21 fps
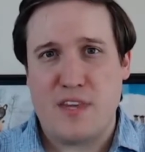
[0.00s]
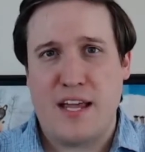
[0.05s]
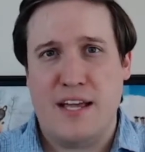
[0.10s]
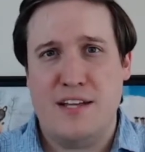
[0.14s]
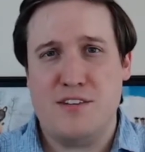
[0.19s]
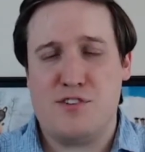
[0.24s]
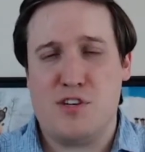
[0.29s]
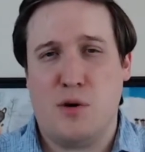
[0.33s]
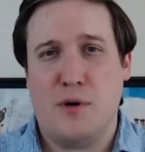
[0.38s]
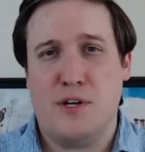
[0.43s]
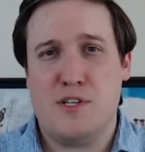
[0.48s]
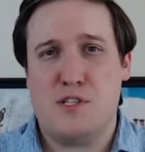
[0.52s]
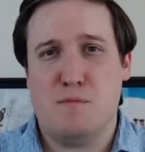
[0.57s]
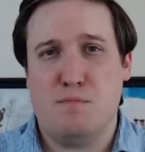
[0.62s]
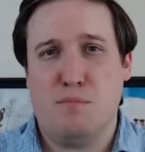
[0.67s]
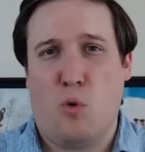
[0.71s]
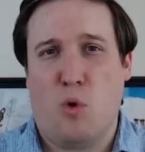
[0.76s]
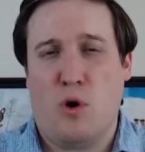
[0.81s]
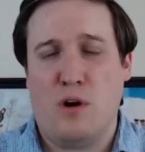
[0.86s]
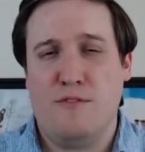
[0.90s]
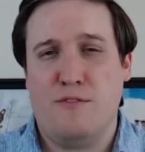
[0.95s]
And so it's
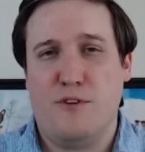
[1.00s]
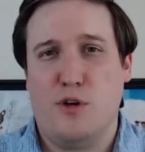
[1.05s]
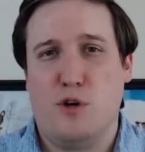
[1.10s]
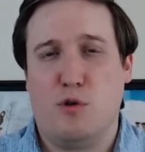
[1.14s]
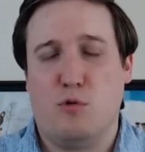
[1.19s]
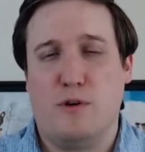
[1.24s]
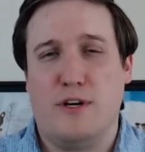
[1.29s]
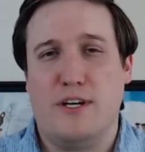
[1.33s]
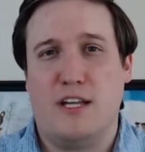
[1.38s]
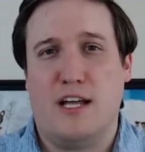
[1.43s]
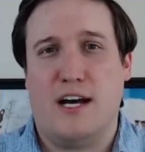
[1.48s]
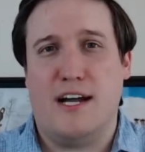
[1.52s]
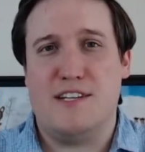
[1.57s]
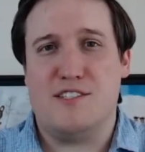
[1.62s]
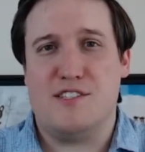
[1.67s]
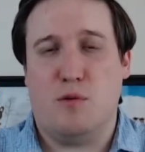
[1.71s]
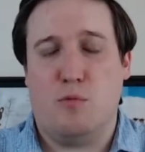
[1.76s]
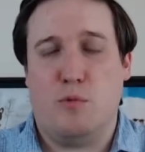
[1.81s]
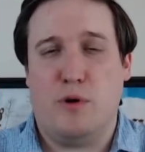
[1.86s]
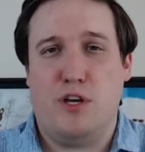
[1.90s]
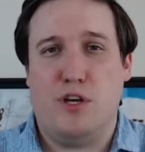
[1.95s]
important for you to realize
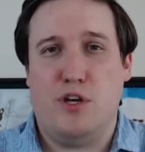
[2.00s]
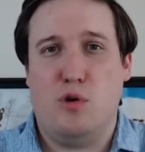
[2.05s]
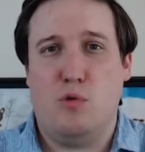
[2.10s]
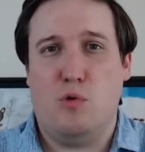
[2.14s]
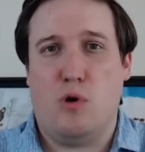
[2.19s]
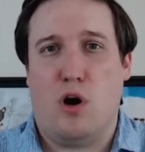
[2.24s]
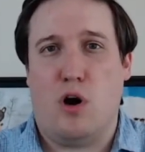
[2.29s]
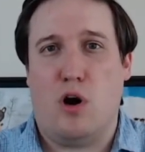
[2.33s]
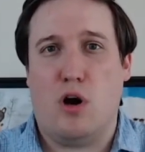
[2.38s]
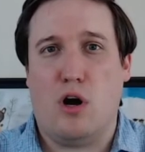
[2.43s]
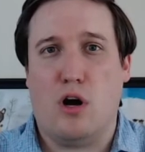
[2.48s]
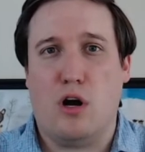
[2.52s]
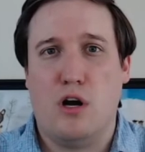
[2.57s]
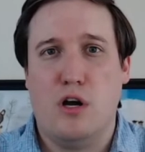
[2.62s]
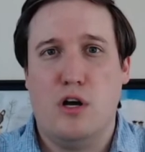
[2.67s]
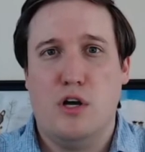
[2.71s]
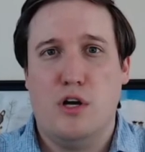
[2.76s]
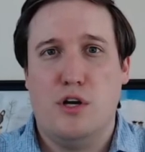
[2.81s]
that when you are